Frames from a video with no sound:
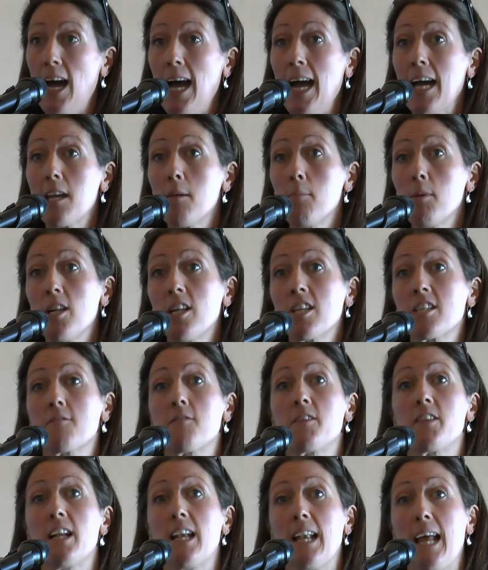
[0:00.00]
animals,
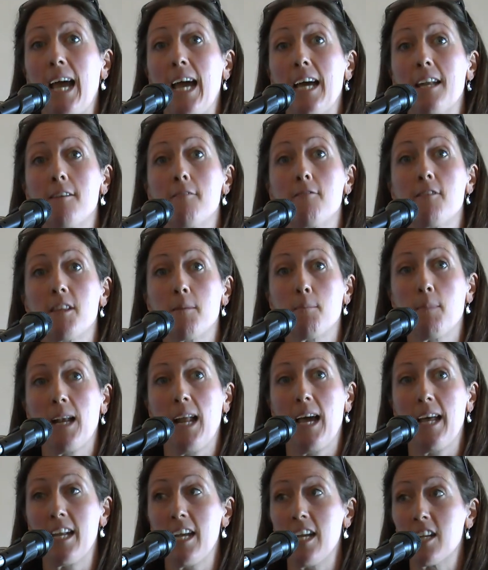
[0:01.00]
for the land, for the
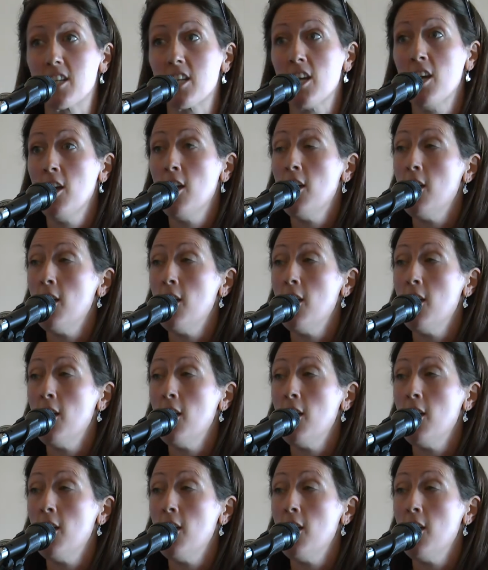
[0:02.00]
planet,